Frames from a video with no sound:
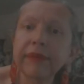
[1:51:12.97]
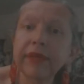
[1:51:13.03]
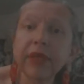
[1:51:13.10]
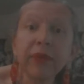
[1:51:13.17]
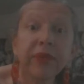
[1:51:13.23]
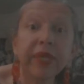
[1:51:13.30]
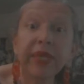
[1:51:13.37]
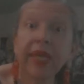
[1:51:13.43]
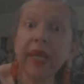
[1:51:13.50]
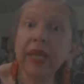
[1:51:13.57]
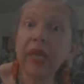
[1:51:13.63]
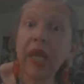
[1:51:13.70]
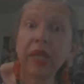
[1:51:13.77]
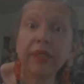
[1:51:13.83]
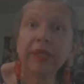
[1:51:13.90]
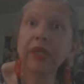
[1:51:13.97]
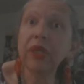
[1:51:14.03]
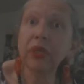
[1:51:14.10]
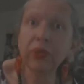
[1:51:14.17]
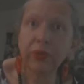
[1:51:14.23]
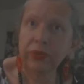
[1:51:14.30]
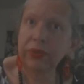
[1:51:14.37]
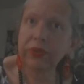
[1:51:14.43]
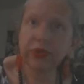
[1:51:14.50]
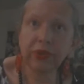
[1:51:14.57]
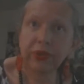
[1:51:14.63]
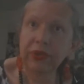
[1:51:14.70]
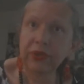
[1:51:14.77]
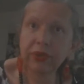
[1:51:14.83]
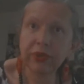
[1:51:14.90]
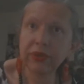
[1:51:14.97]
We cannot lose.